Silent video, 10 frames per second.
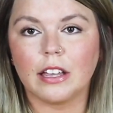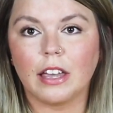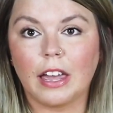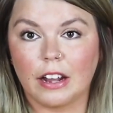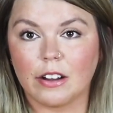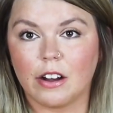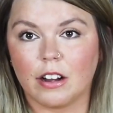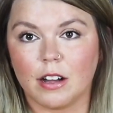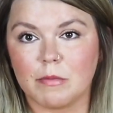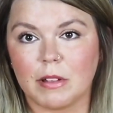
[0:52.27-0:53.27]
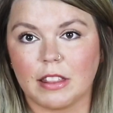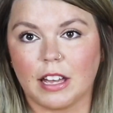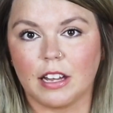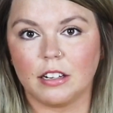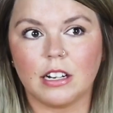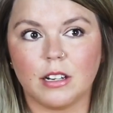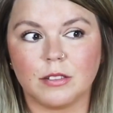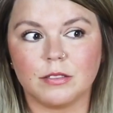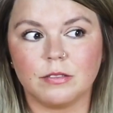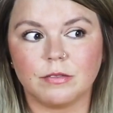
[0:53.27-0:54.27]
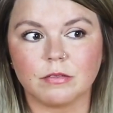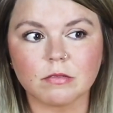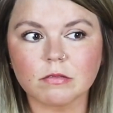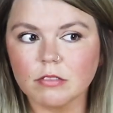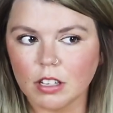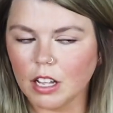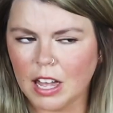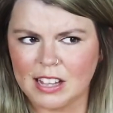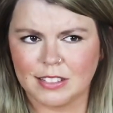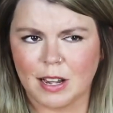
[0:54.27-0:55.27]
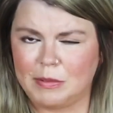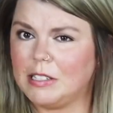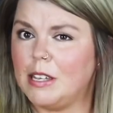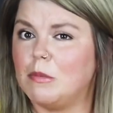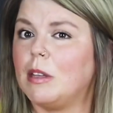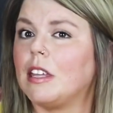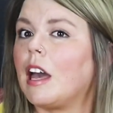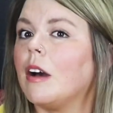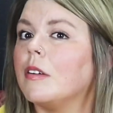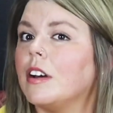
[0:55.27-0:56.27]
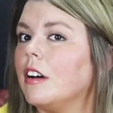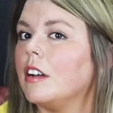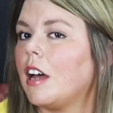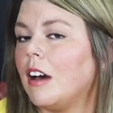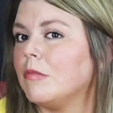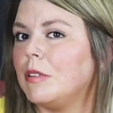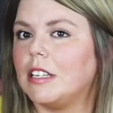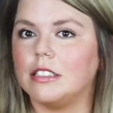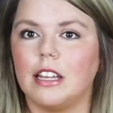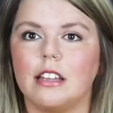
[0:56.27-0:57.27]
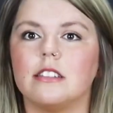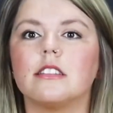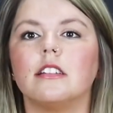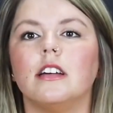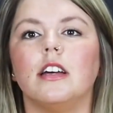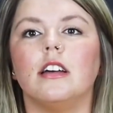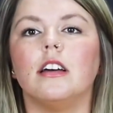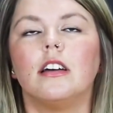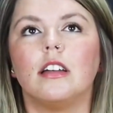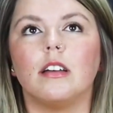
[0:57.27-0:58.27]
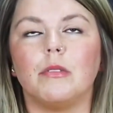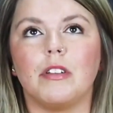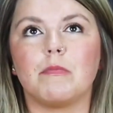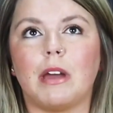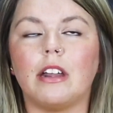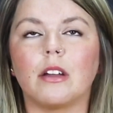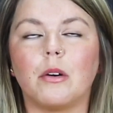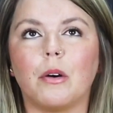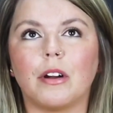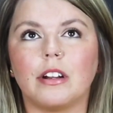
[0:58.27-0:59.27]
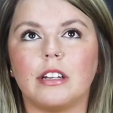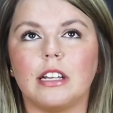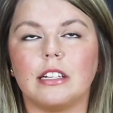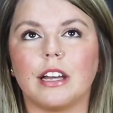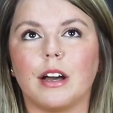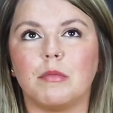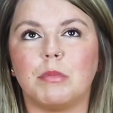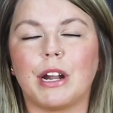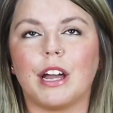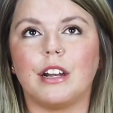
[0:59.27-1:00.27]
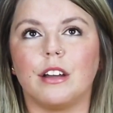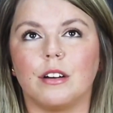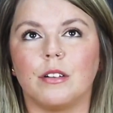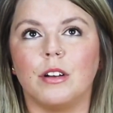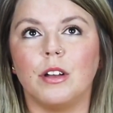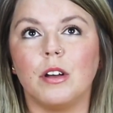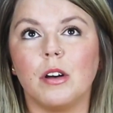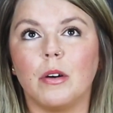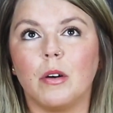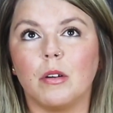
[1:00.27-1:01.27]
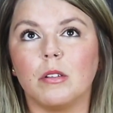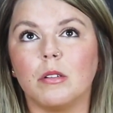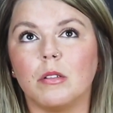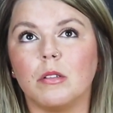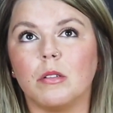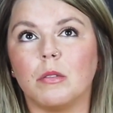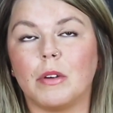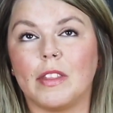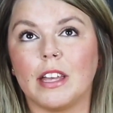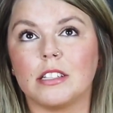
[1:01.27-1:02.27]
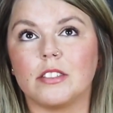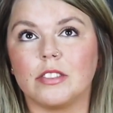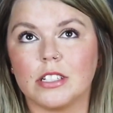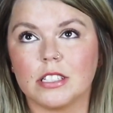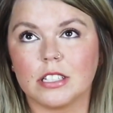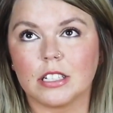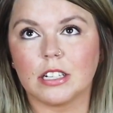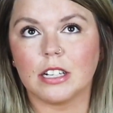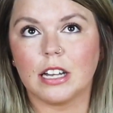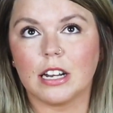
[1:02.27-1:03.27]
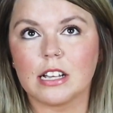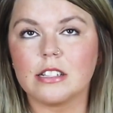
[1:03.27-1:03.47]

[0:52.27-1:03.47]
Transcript: get caught up in that. I know I stopped keeping count on how many days we've been in quarantine now, but I know when things first started getting